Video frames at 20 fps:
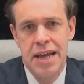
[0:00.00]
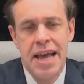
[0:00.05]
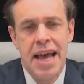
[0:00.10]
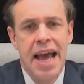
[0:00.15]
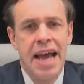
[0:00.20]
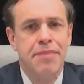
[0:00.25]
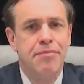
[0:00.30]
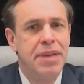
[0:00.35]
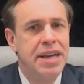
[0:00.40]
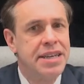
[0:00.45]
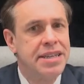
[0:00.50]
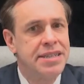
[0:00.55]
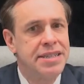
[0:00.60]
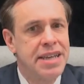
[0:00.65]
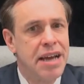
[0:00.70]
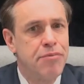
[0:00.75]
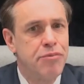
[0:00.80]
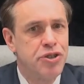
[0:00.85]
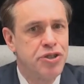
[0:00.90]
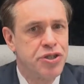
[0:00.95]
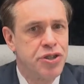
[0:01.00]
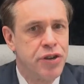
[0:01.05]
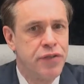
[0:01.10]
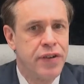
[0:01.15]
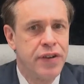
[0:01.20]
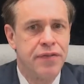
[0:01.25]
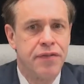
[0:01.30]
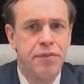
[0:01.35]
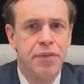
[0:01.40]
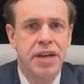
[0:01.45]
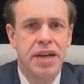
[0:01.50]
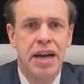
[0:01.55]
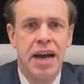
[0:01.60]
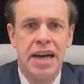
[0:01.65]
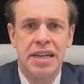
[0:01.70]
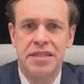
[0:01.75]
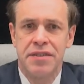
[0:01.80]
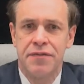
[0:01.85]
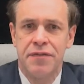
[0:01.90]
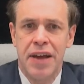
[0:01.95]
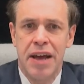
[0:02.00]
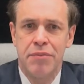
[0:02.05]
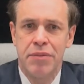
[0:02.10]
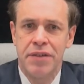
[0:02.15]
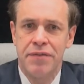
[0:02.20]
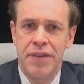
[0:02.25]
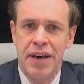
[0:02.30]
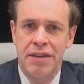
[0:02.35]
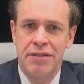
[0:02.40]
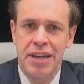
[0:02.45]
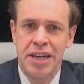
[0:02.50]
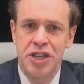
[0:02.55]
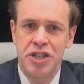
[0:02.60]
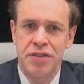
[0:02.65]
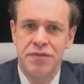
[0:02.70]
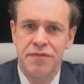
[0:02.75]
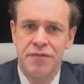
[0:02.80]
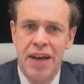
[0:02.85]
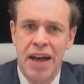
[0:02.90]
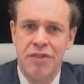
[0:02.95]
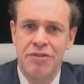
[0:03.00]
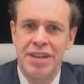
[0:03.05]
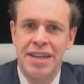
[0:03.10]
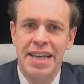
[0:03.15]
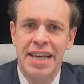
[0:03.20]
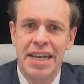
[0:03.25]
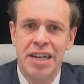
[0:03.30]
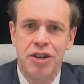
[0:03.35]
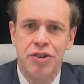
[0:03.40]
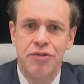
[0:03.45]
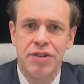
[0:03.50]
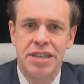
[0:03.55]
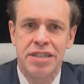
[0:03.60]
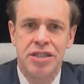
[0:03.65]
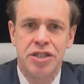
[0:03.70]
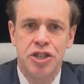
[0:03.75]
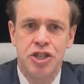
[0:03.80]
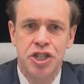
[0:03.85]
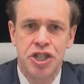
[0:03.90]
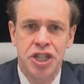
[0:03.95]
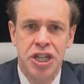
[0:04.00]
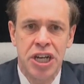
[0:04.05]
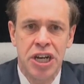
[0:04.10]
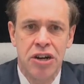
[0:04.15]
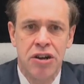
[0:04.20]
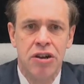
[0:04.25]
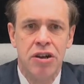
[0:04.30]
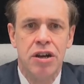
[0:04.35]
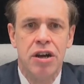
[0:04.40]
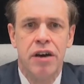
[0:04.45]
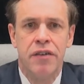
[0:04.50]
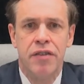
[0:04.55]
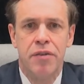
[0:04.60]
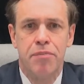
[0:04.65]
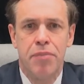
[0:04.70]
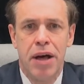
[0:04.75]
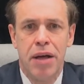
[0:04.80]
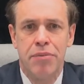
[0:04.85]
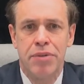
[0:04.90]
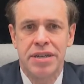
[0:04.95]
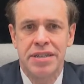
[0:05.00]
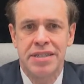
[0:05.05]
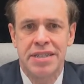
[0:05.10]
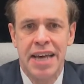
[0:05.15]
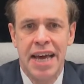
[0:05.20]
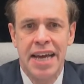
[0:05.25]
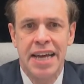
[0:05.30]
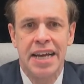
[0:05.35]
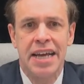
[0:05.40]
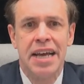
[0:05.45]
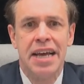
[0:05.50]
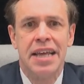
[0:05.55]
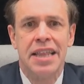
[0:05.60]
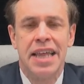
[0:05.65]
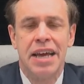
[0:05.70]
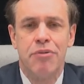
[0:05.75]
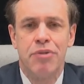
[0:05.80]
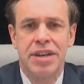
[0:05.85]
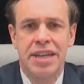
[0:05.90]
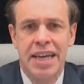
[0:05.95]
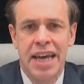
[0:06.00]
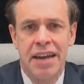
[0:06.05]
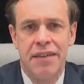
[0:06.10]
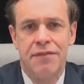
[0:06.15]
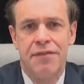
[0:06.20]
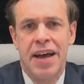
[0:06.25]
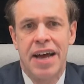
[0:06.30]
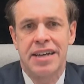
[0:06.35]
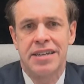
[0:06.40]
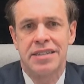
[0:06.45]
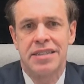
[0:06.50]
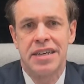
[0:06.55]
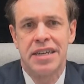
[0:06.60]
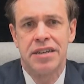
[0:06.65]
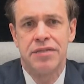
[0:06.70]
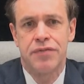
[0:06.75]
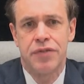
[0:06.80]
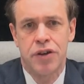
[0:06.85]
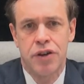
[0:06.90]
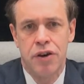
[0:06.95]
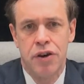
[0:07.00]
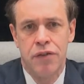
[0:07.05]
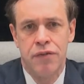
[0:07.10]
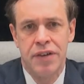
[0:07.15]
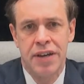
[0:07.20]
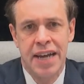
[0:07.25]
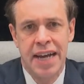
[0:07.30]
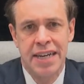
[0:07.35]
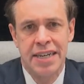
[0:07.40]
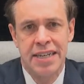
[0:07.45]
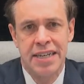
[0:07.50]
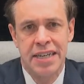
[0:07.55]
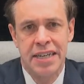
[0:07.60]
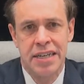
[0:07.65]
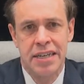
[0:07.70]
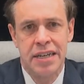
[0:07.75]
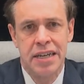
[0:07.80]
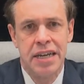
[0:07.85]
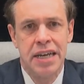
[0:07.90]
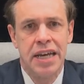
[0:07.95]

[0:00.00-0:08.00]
A mid-December survey from the Kaiser Family Foundation found an increase in the share of the public saying they would get a vaccine for COVID-19